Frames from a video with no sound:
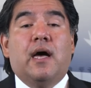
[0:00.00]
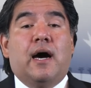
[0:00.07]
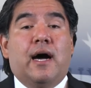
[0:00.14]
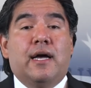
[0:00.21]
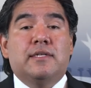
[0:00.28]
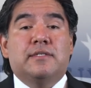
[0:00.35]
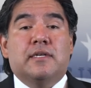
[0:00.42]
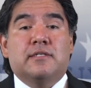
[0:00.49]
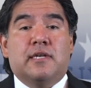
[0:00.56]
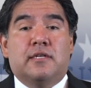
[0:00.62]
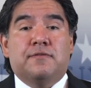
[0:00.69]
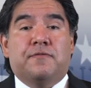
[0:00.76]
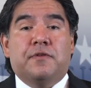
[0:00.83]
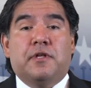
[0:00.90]
I
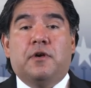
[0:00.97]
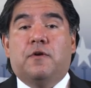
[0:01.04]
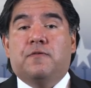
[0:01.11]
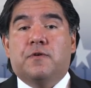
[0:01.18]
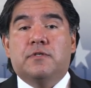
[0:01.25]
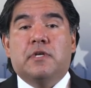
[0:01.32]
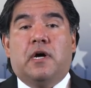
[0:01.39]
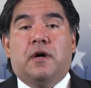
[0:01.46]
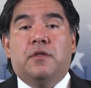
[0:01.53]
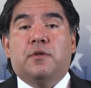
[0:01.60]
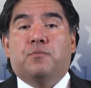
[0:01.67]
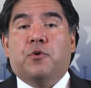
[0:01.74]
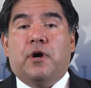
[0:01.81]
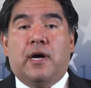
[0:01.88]
successfully oversaw
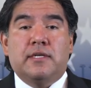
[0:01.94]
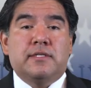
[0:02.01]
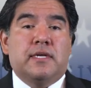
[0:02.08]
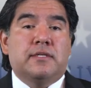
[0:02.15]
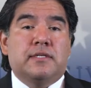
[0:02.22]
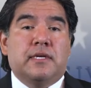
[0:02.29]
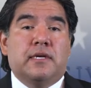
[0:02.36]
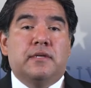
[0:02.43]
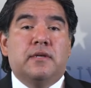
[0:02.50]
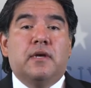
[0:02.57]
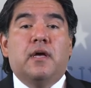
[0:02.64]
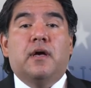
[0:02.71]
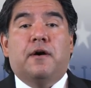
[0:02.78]
the processing